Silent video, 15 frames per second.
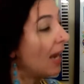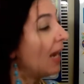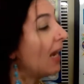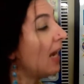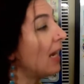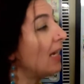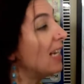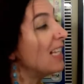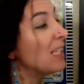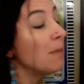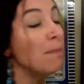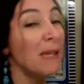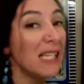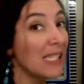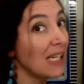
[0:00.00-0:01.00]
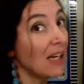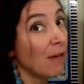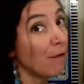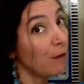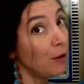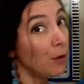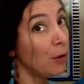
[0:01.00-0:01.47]
and it's missing a
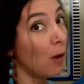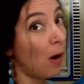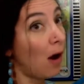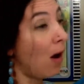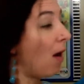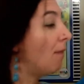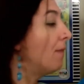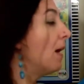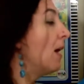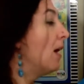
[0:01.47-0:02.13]
few of